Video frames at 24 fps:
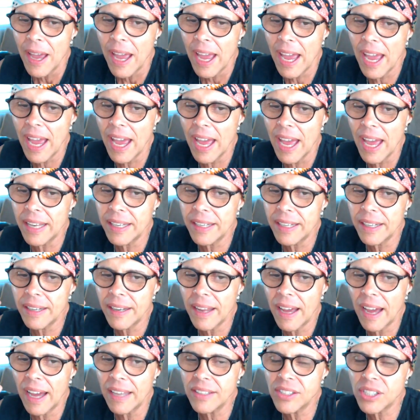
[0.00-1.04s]

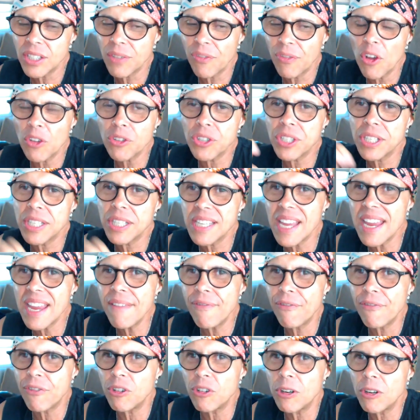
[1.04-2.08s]
And I just felt
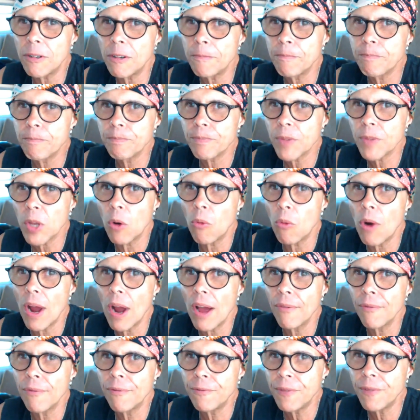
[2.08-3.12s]
safer
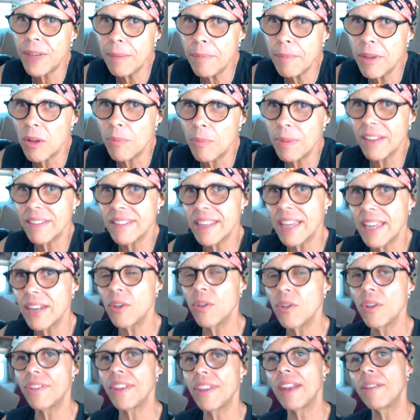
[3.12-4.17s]
around female because I
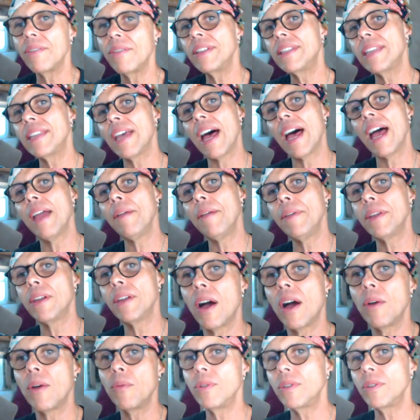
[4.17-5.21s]
noticed that every time, you
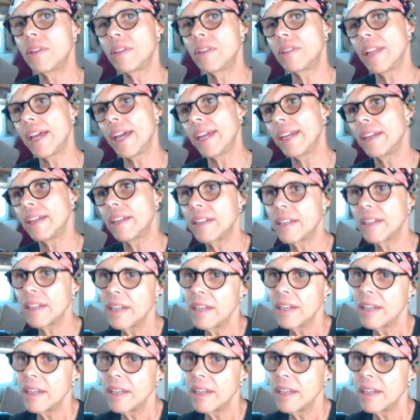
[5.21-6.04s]
would like